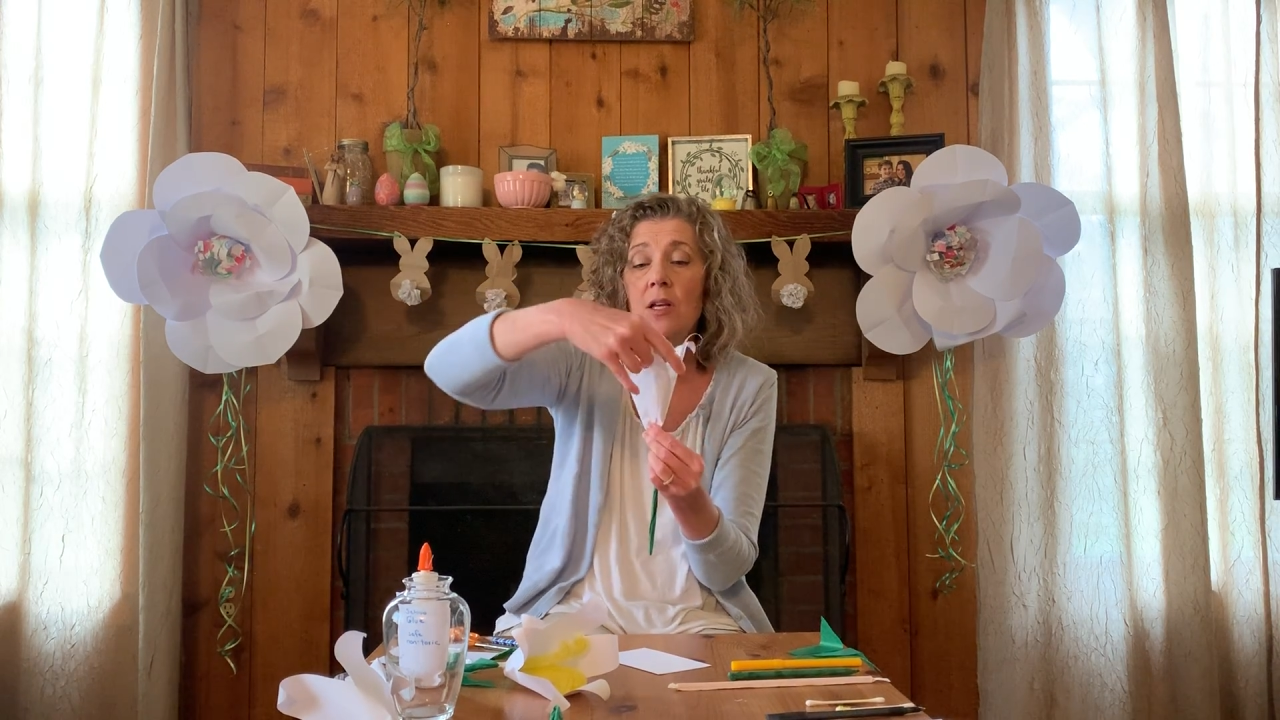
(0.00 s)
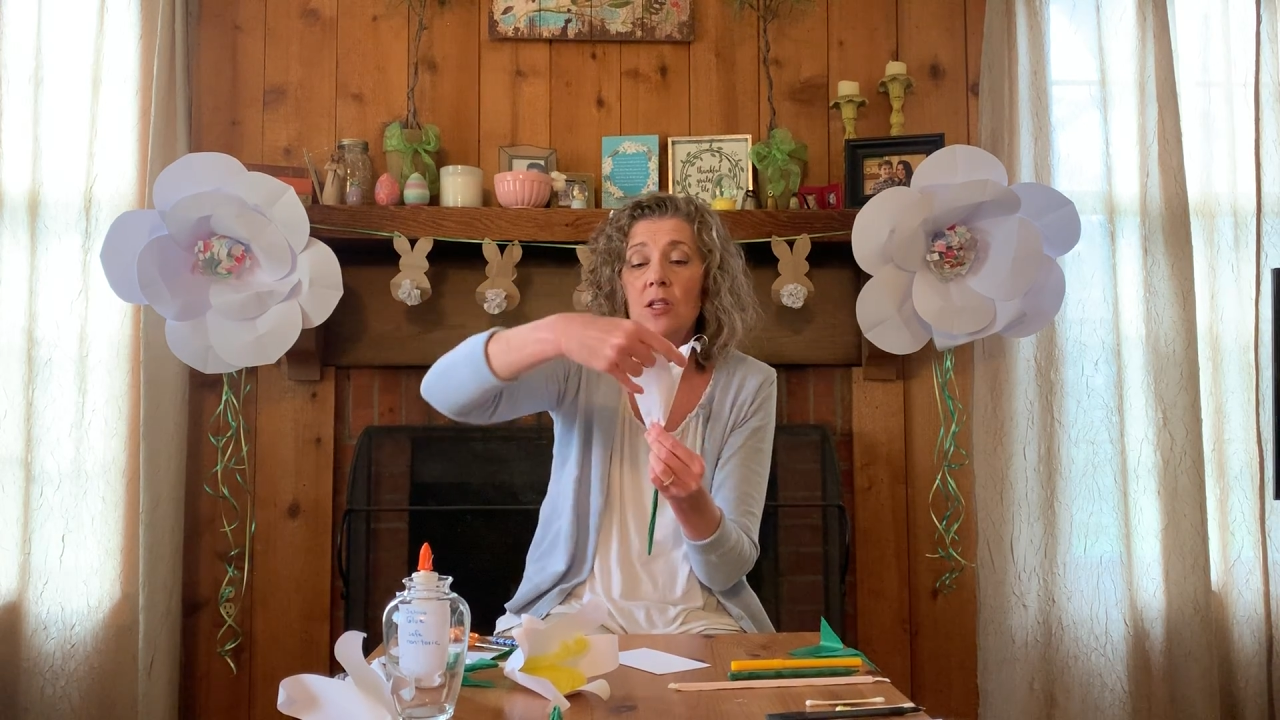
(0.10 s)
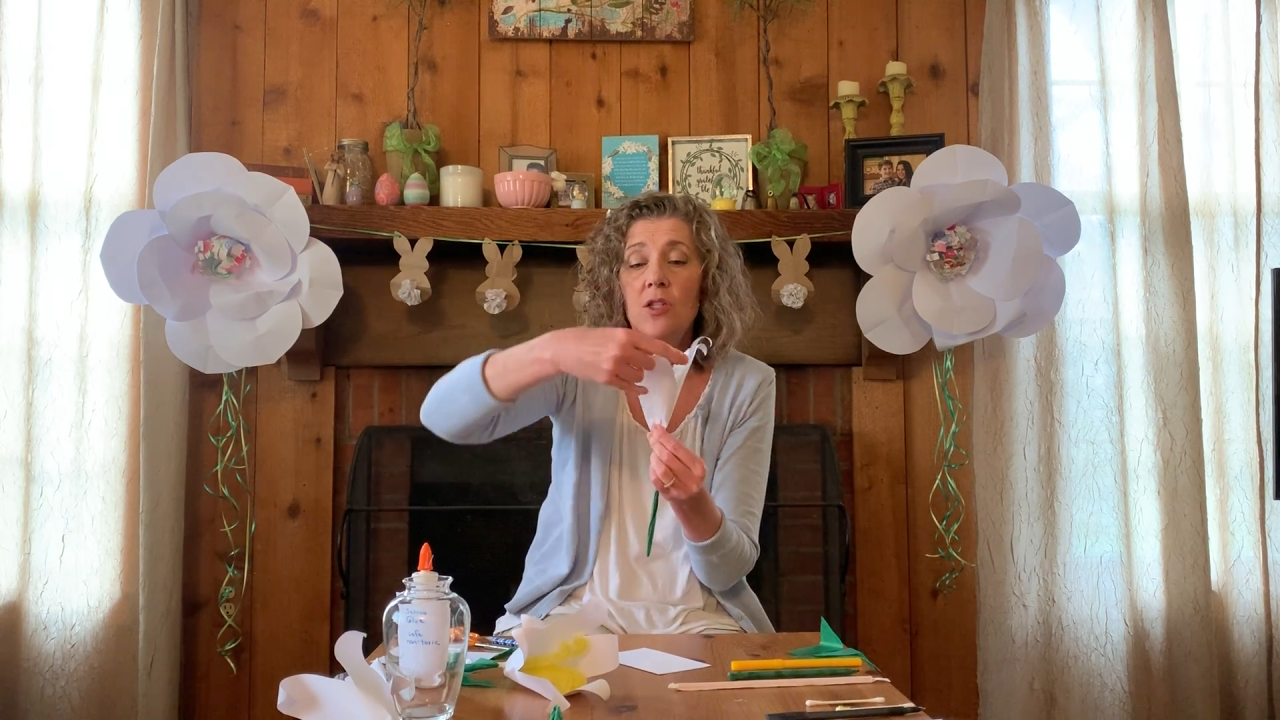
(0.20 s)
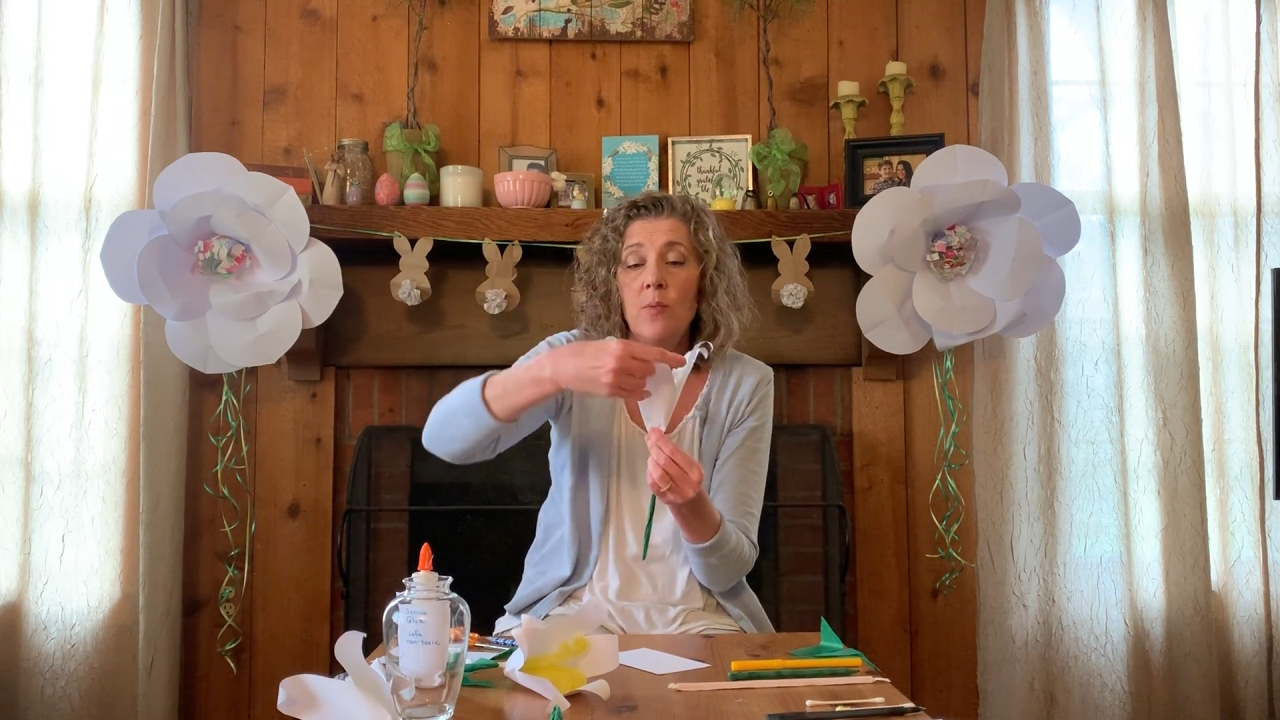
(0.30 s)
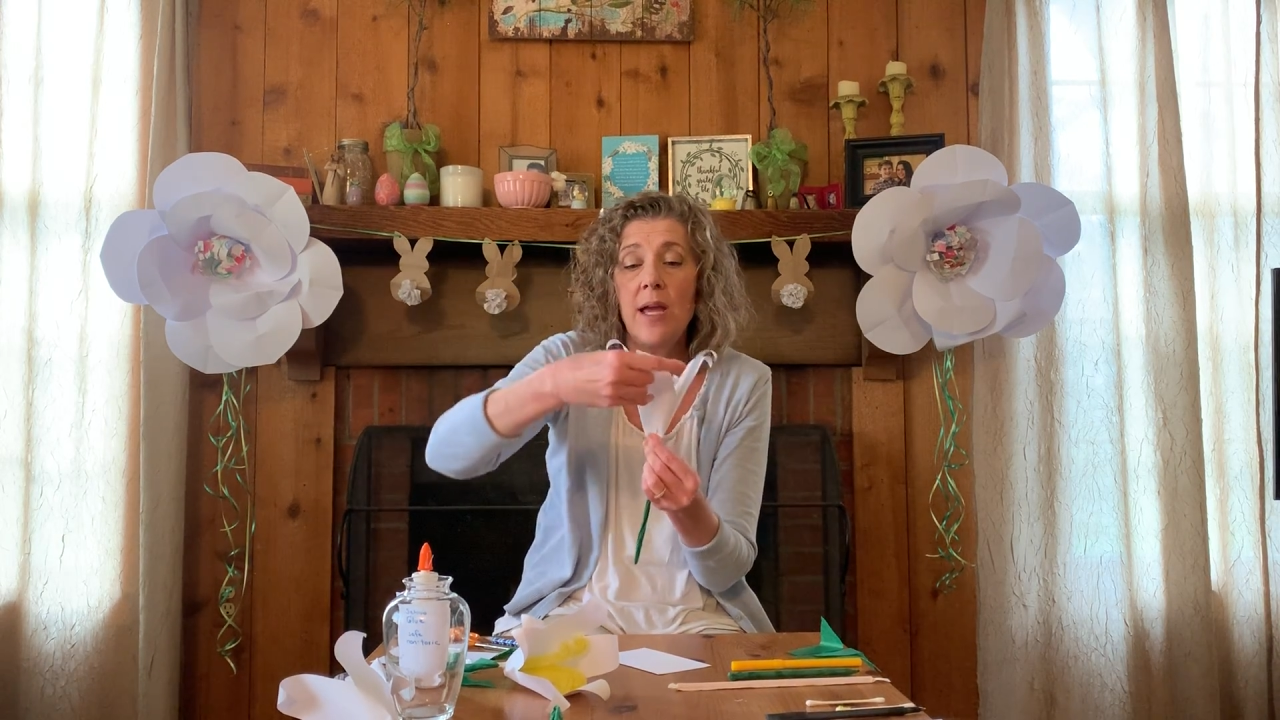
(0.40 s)

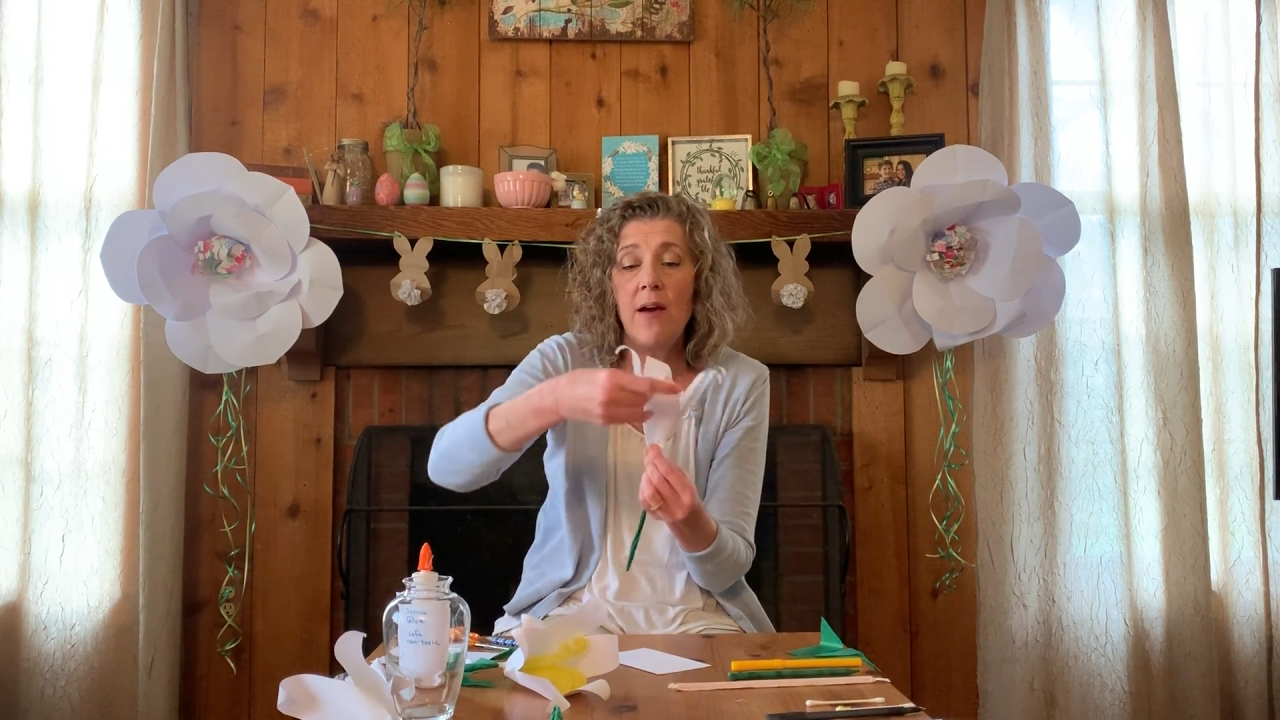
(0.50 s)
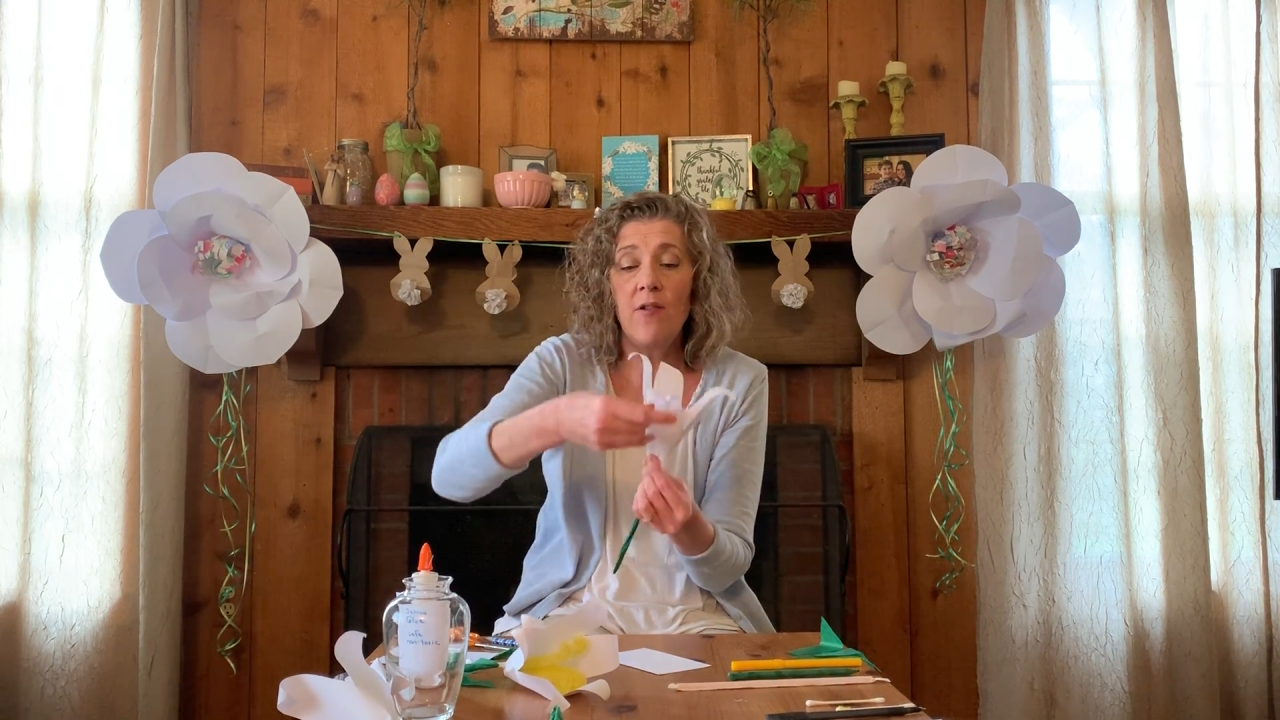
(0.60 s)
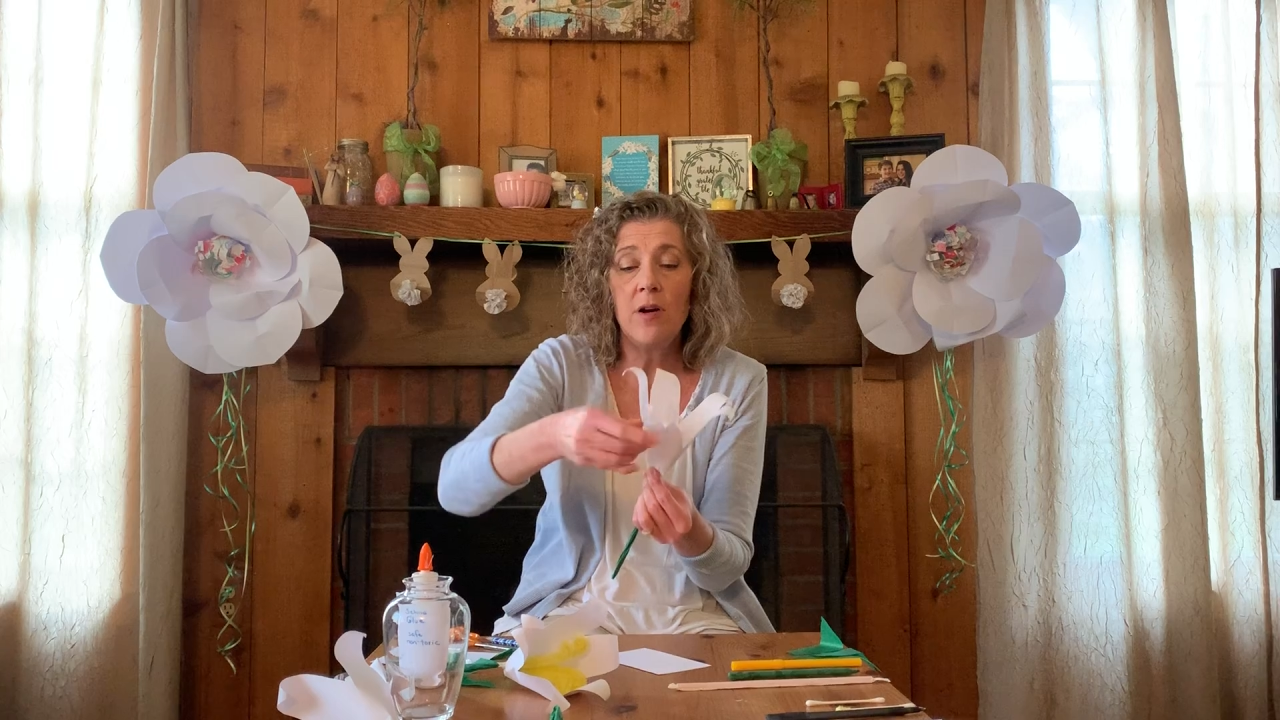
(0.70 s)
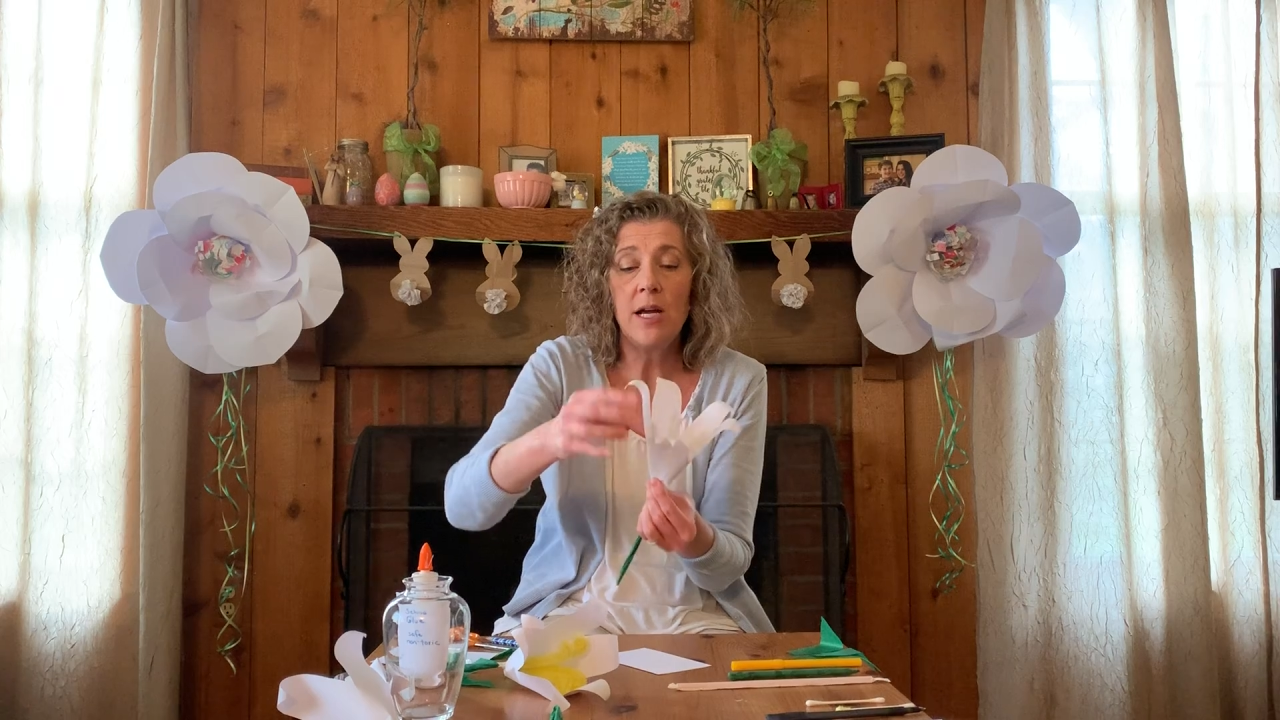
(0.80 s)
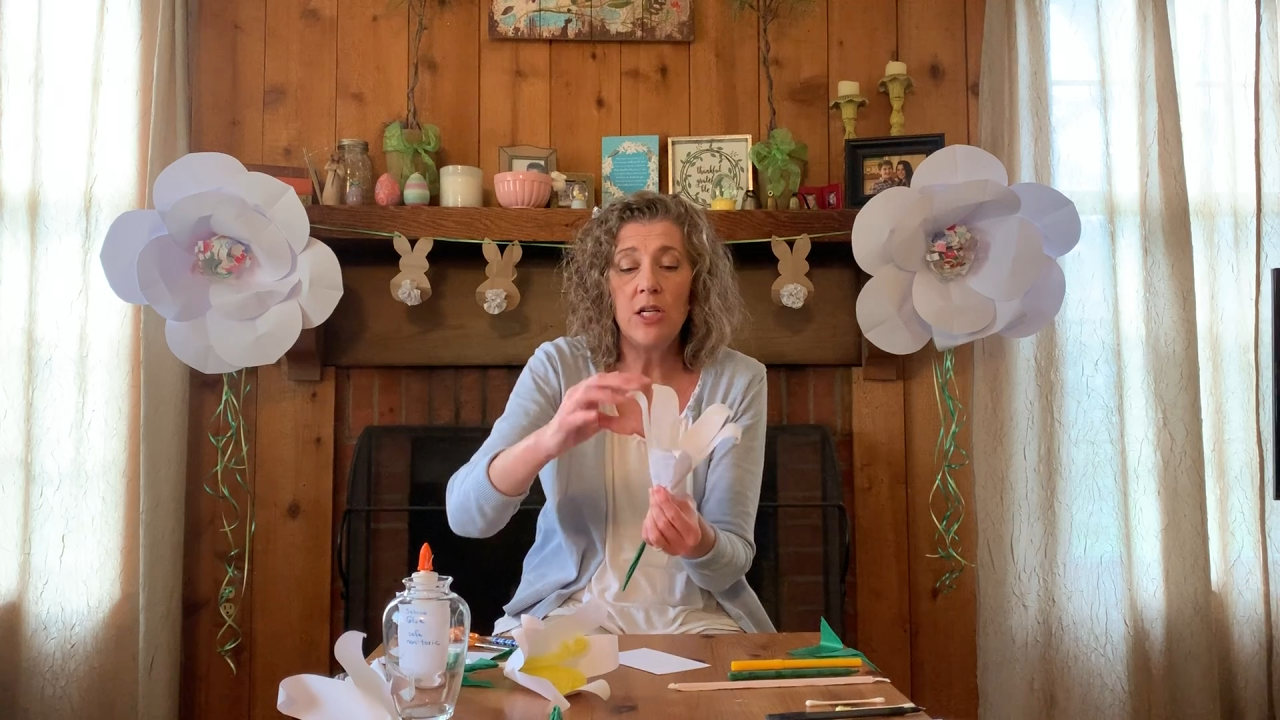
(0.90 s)
So we have
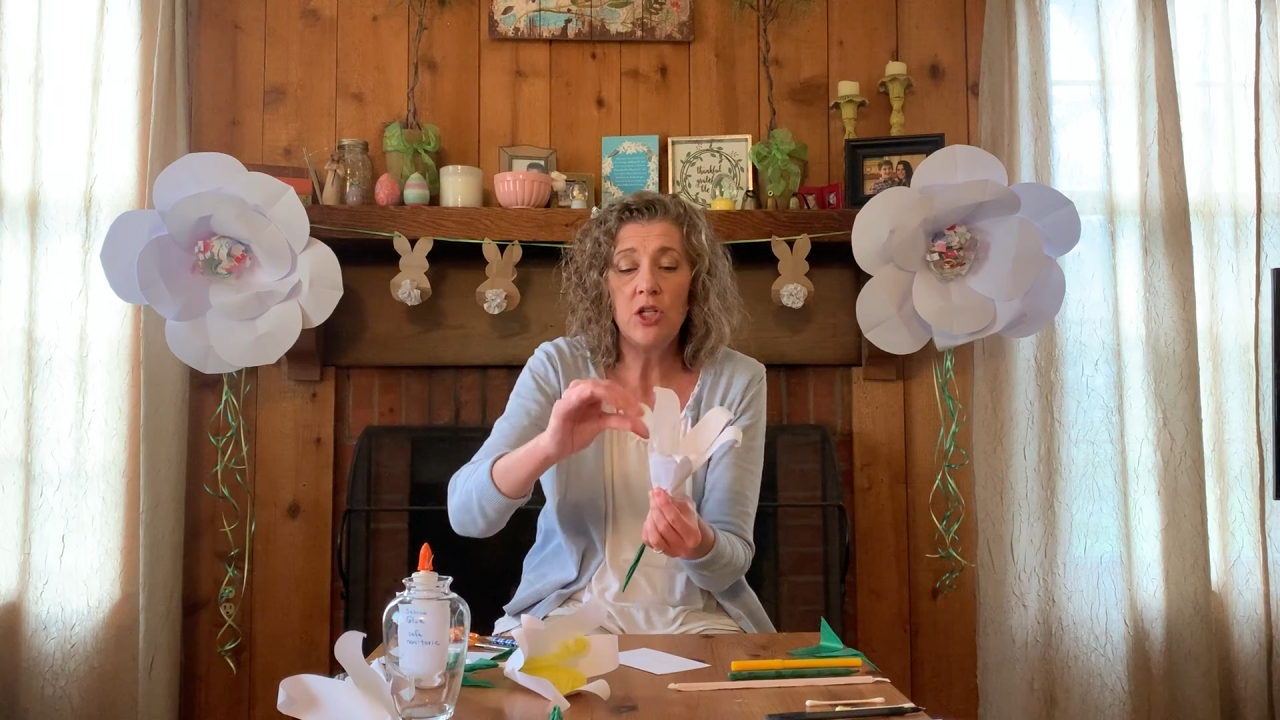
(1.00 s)
our nice